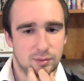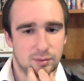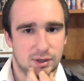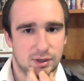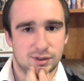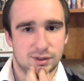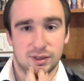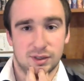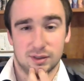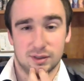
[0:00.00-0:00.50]

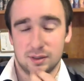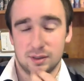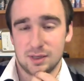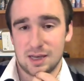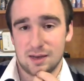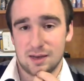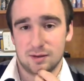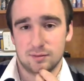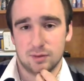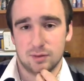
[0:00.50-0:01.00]
because she doesn't
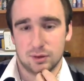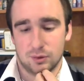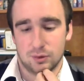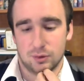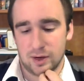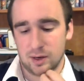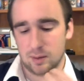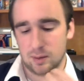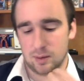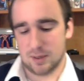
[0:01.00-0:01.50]
have a
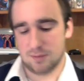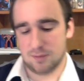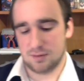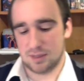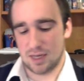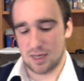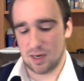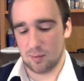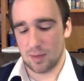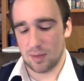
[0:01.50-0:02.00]
great amount of
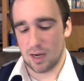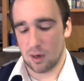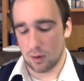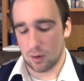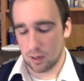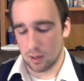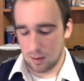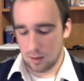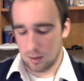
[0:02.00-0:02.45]
staying power